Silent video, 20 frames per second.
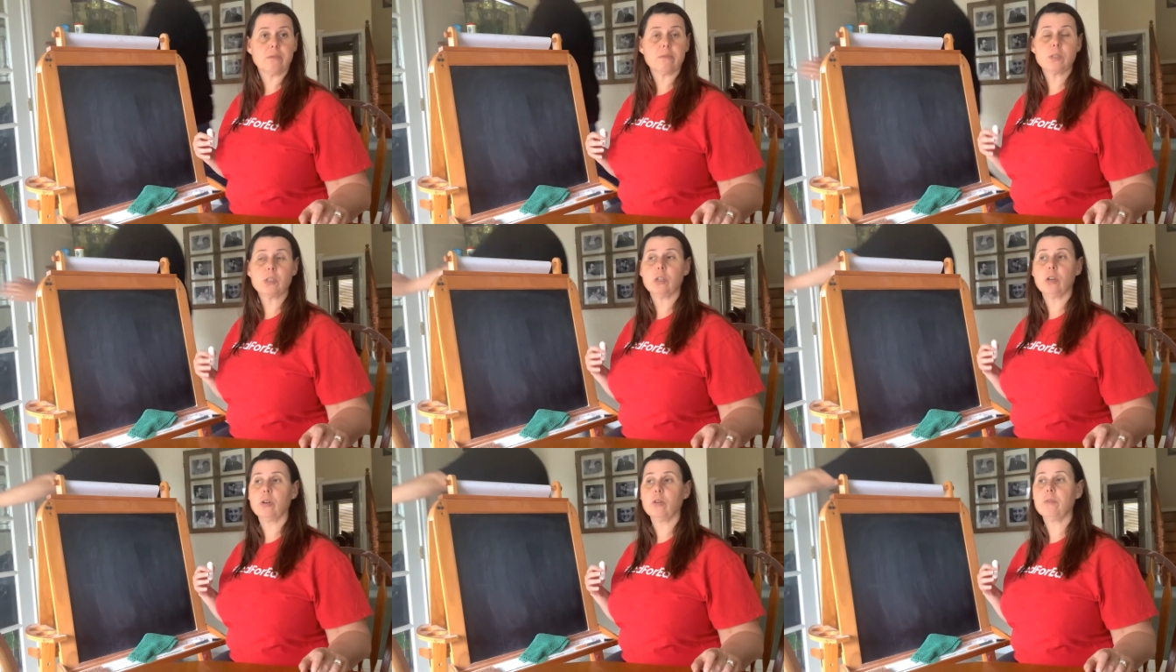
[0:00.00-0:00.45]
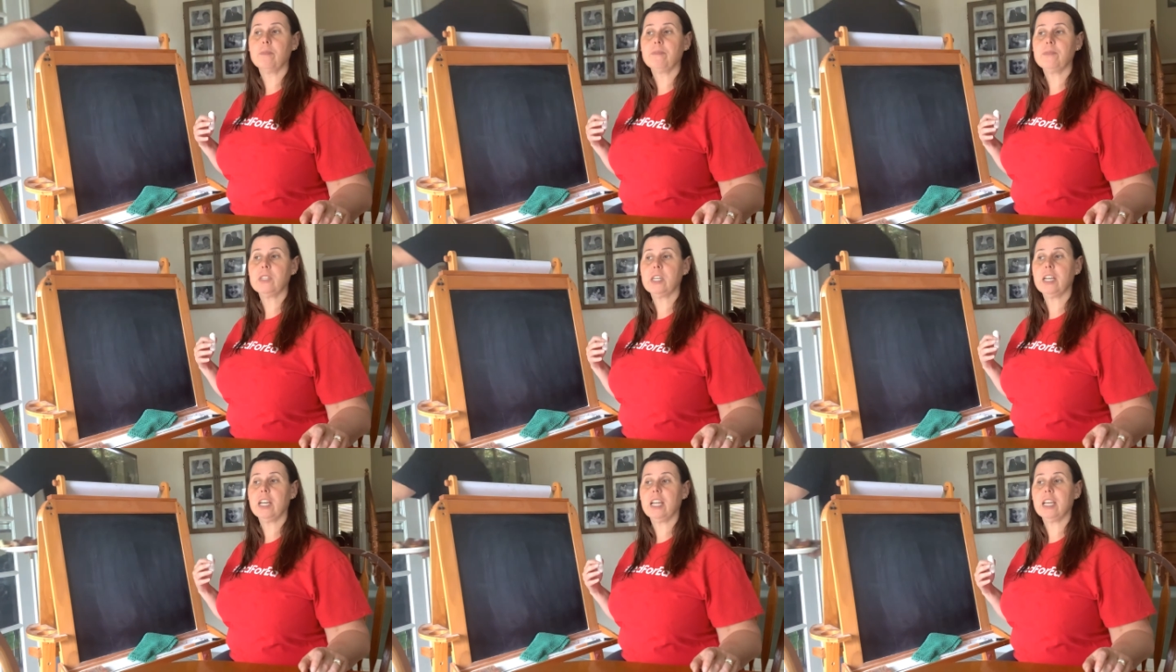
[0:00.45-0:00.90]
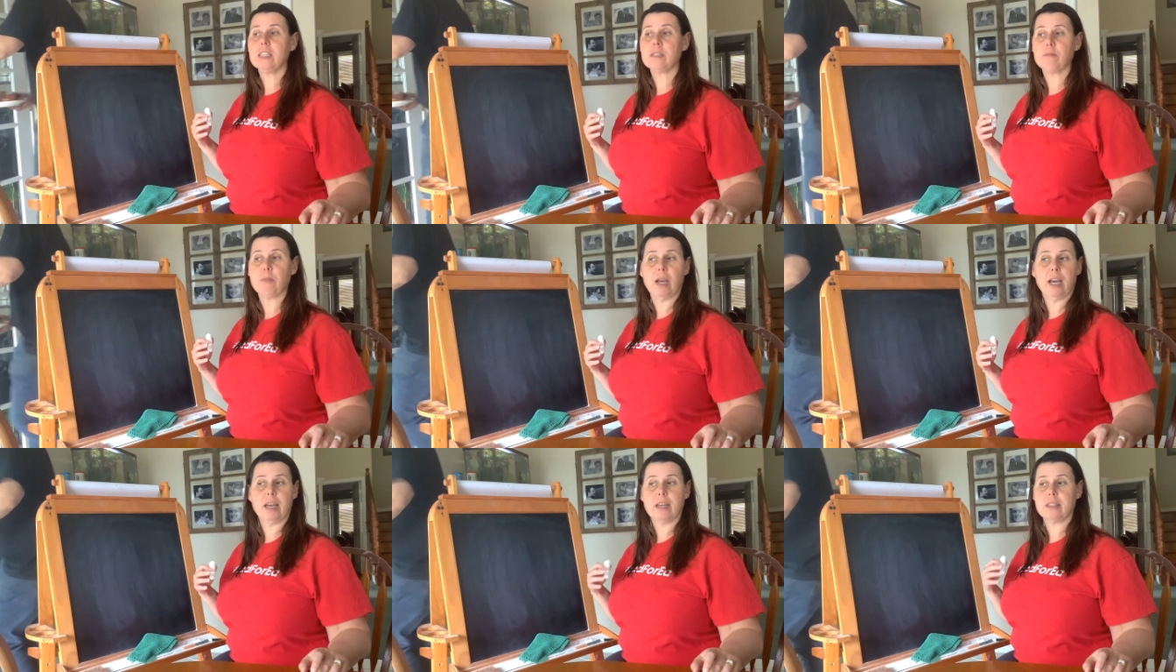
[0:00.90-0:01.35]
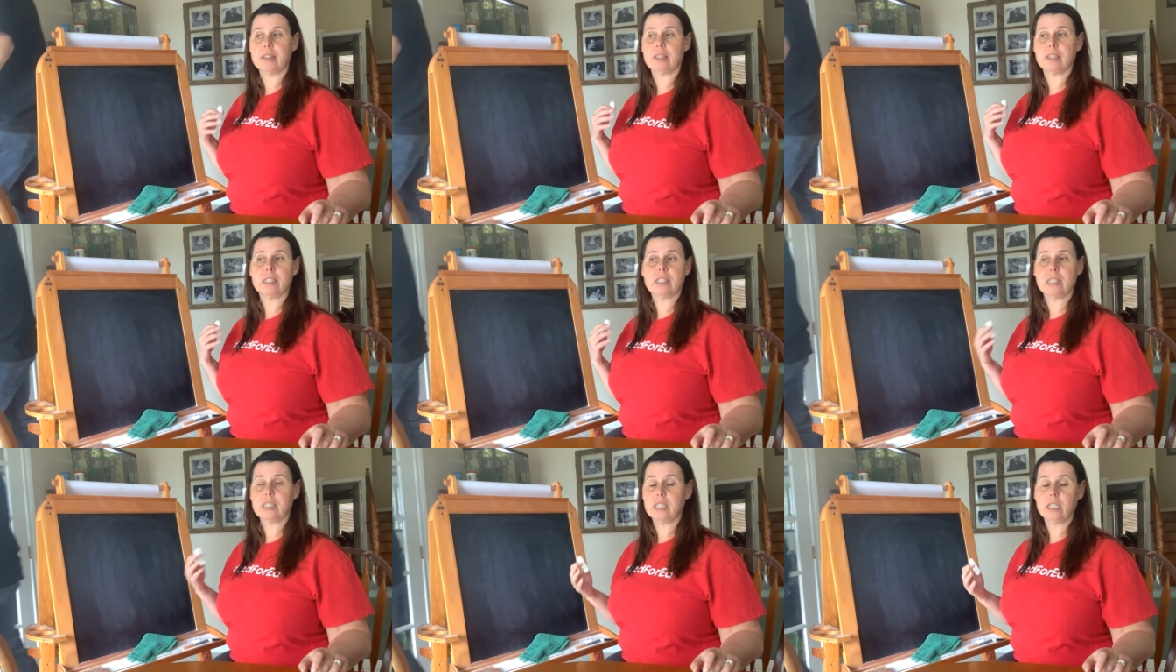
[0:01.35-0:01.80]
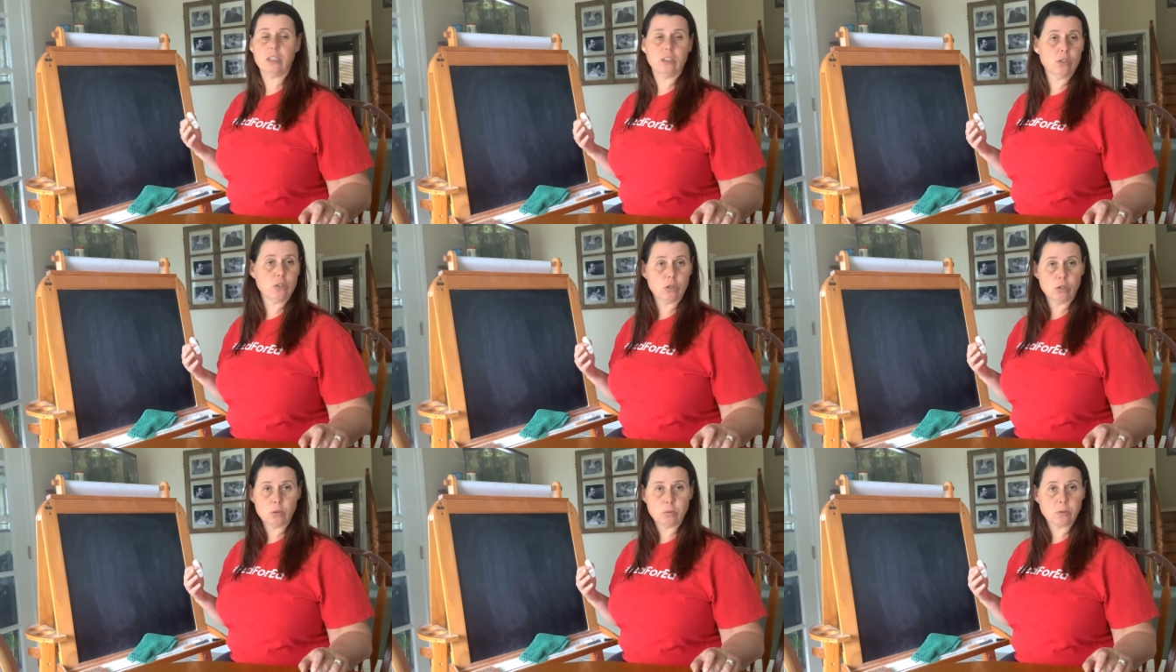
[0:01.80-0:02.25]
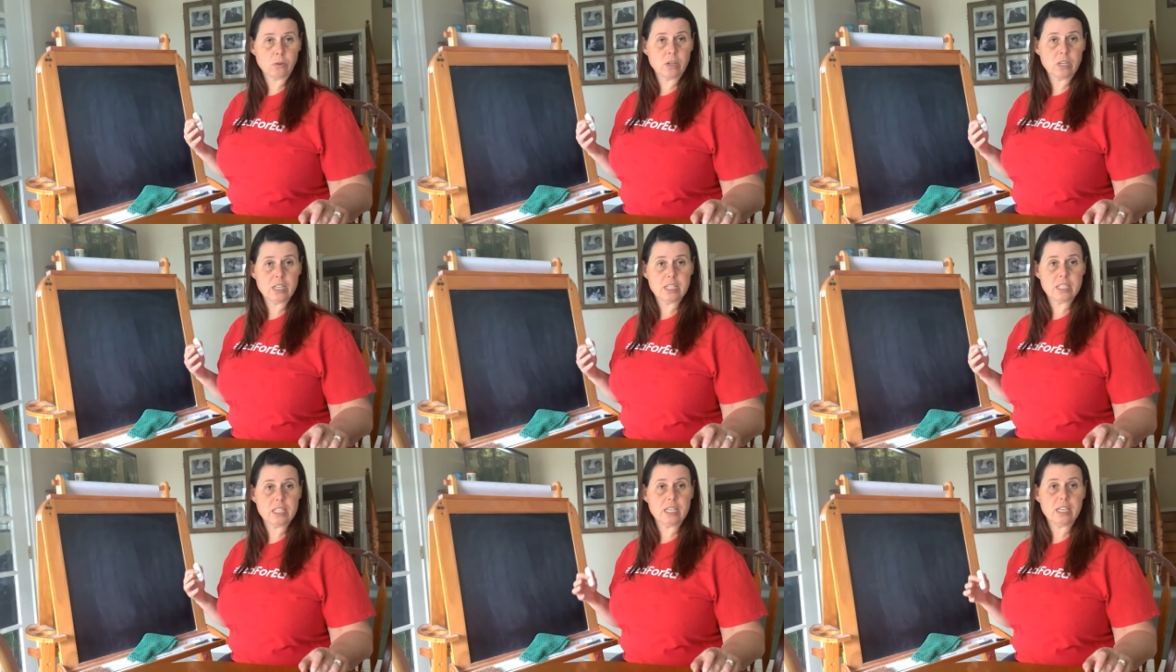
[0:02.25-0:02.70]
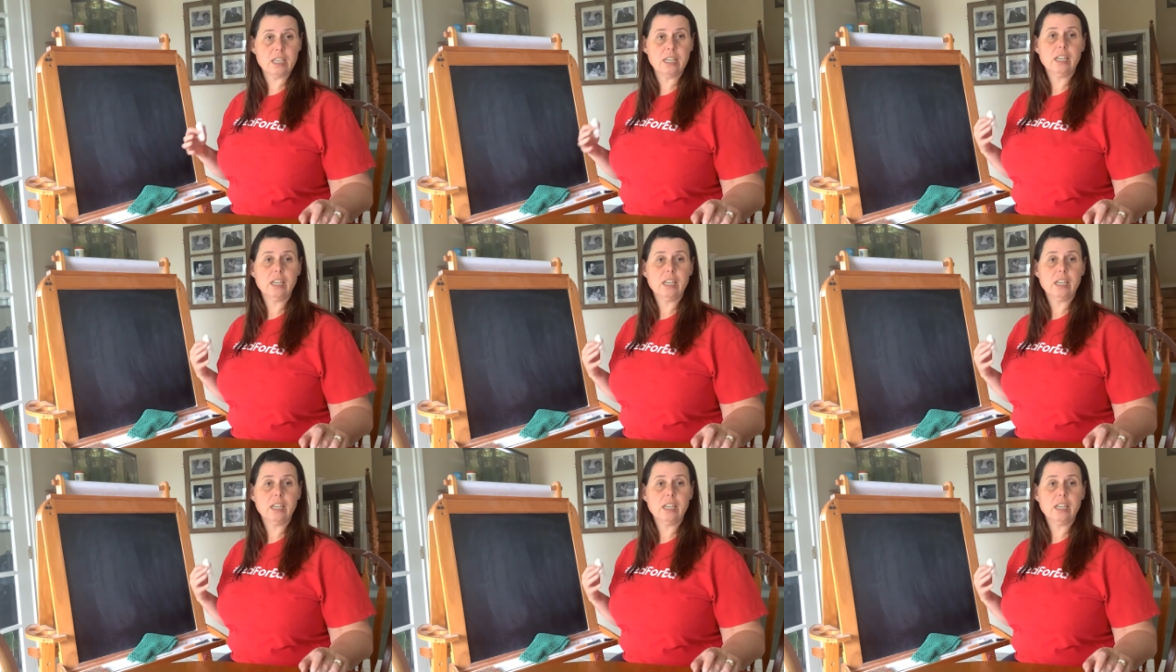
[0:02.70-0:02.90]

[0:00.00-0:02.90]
So, today's math still super easy.